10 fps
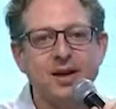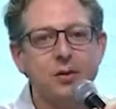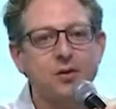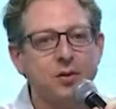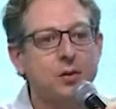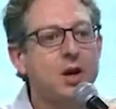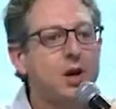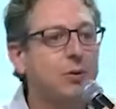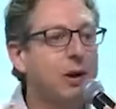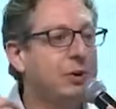to
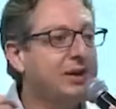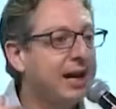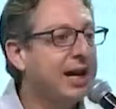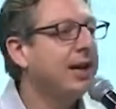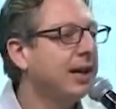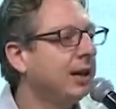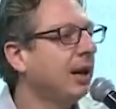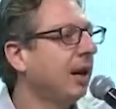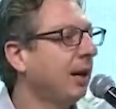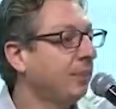change the way we
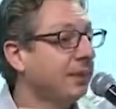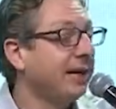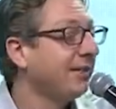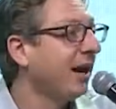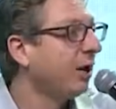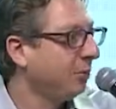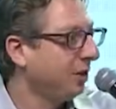age.